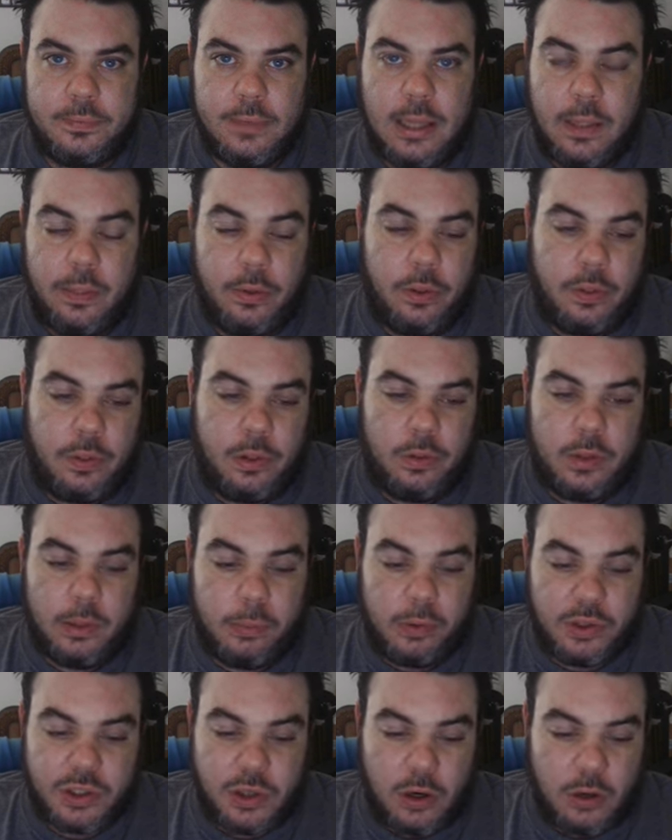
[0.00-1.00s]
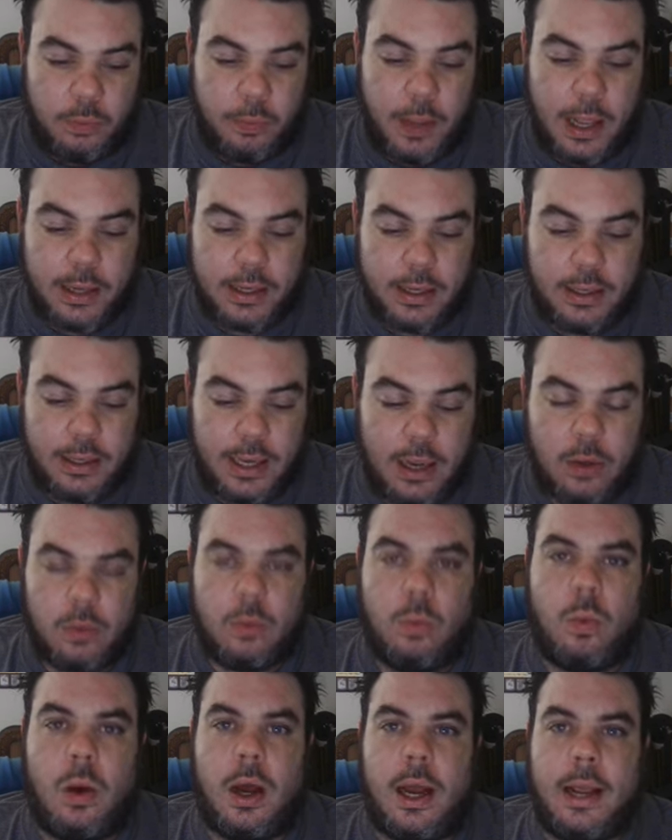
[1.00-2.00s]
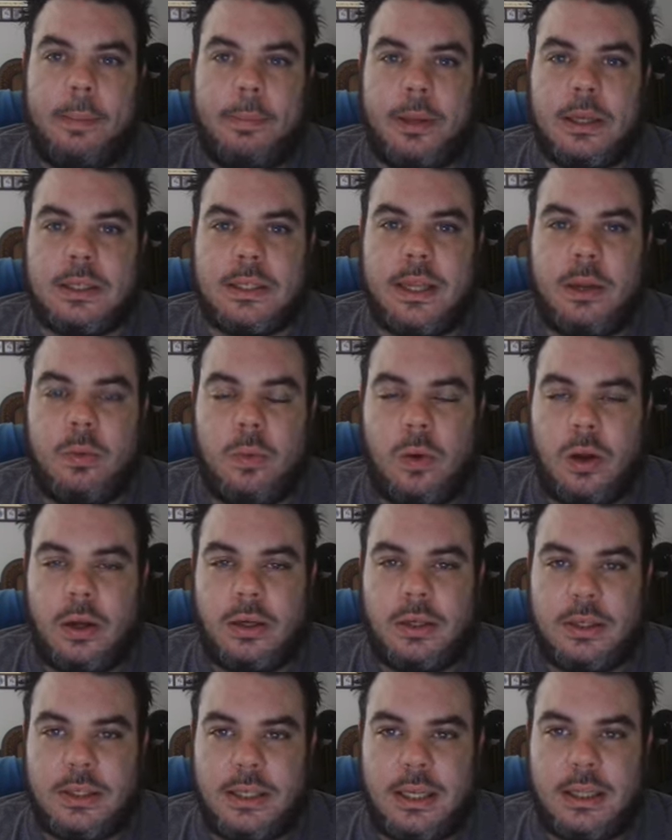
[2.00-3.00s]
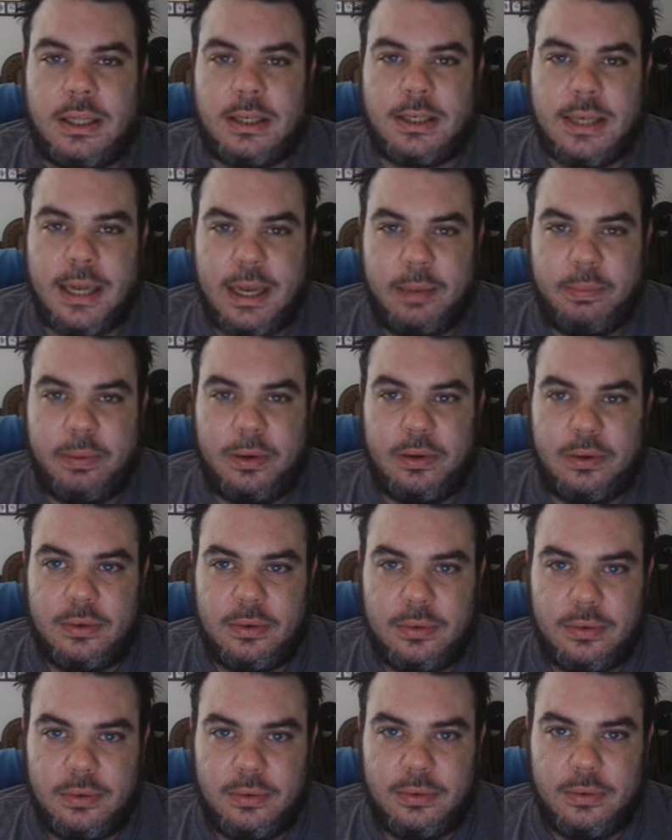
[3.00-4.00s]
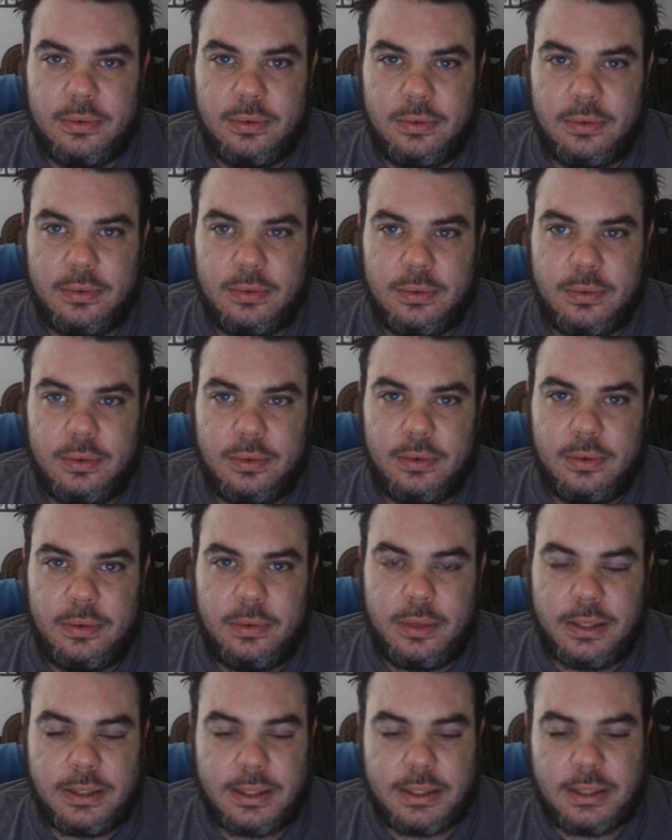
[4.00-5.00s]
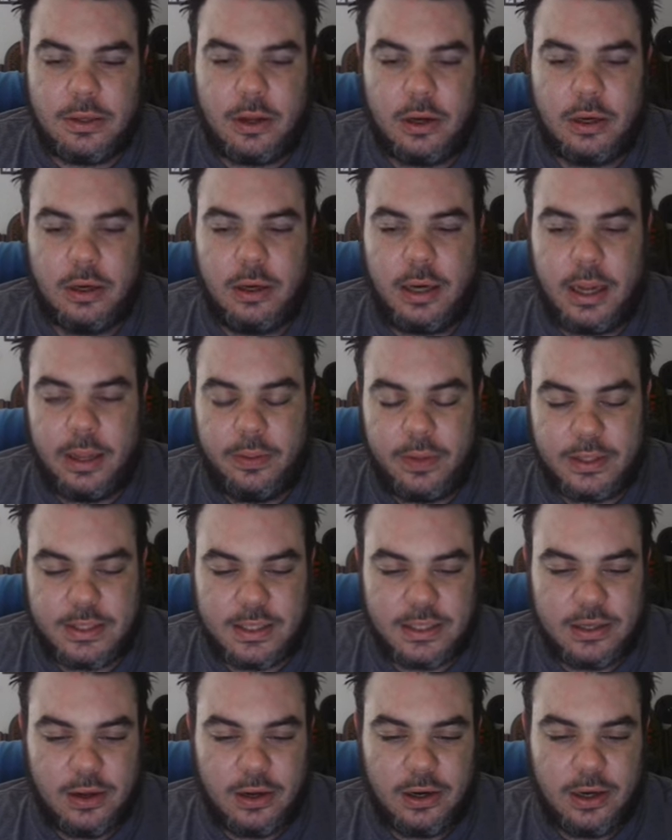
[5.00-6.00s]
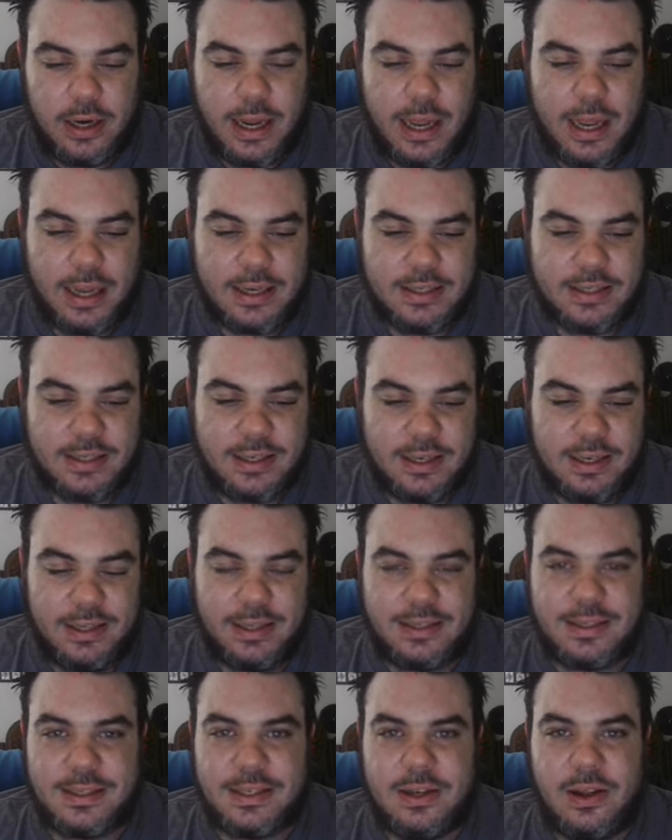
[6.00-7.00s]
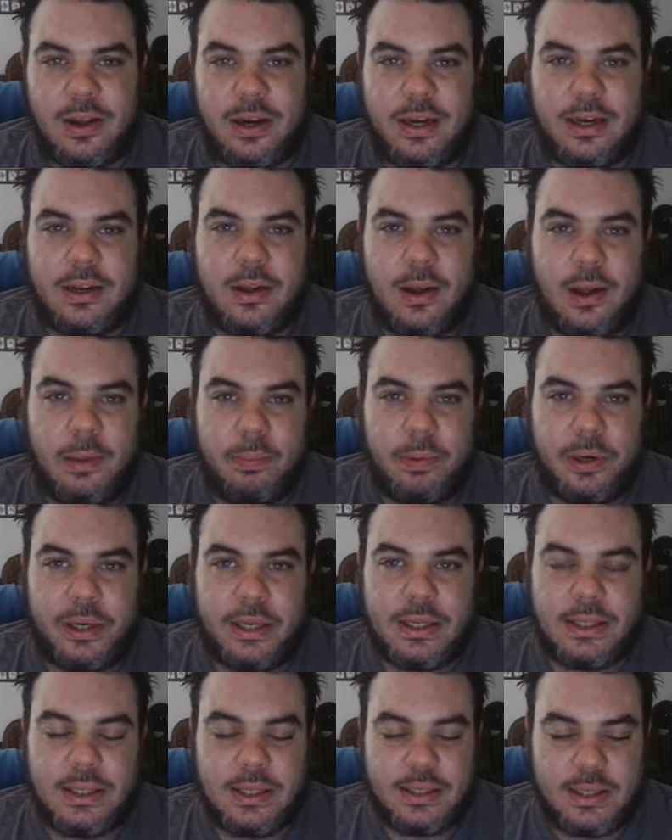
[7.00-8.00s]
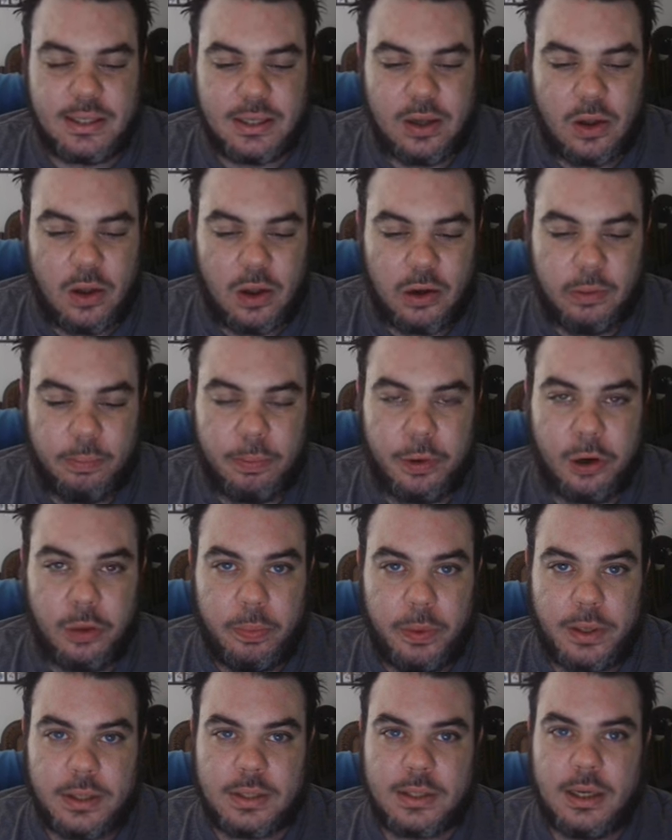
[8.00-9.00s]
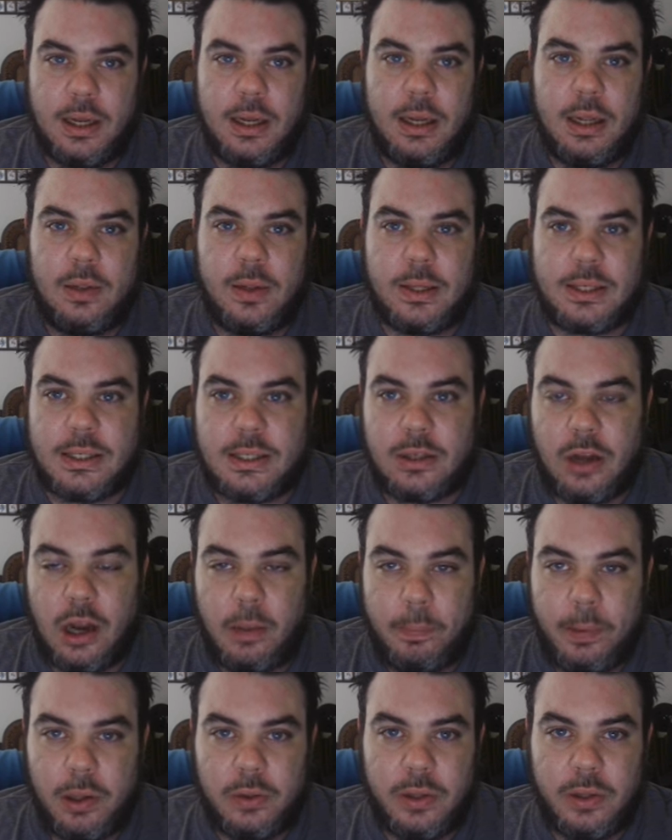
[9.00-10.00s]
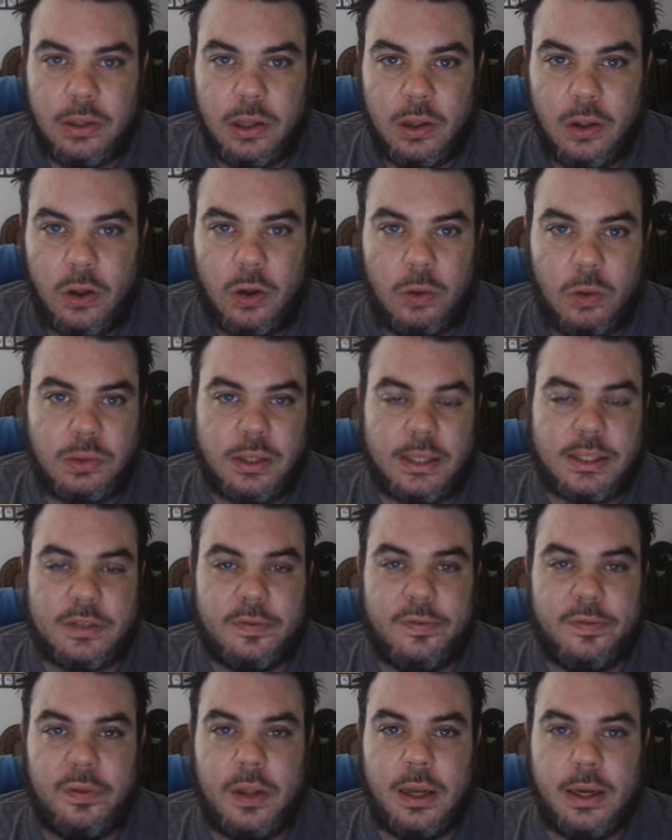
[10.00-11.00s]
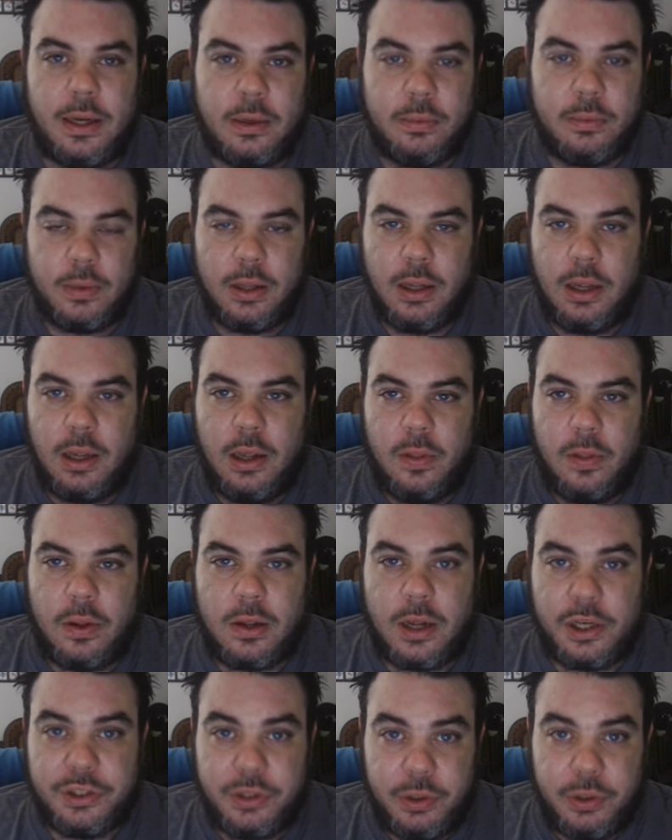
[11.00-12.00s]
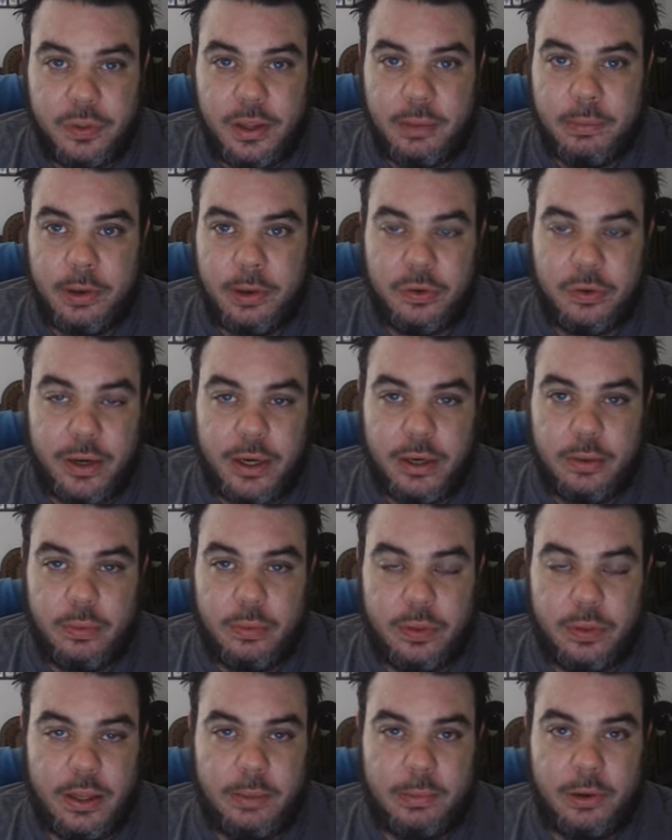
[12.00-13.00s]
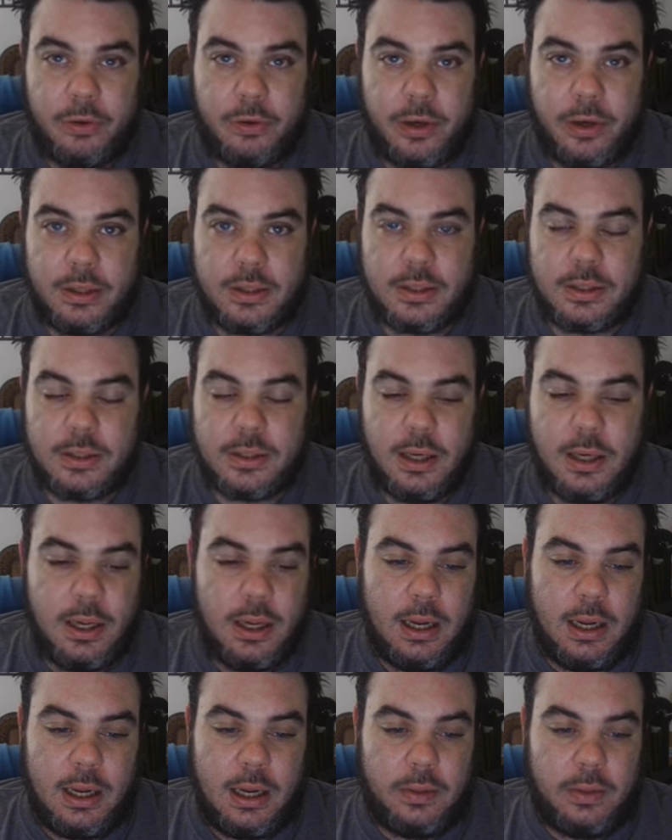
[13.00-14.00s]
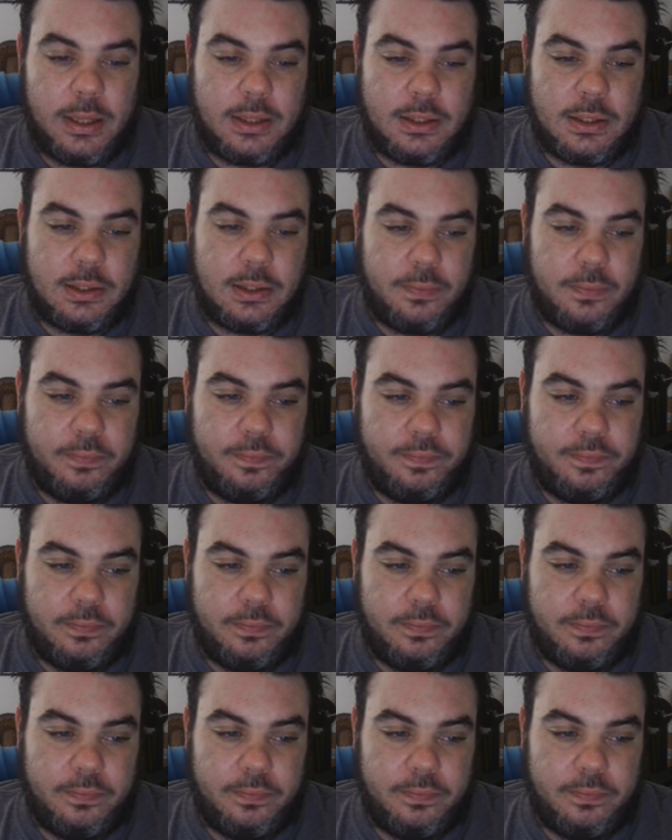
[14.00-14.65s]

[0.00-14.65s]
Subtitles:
And the Liberals aren't backing down. Why? Because they want to see this happen. This is not on accident. This is not incompetence. This is on purpose. Let's stop building the homes. Let's flood in the country with immigrants. Let's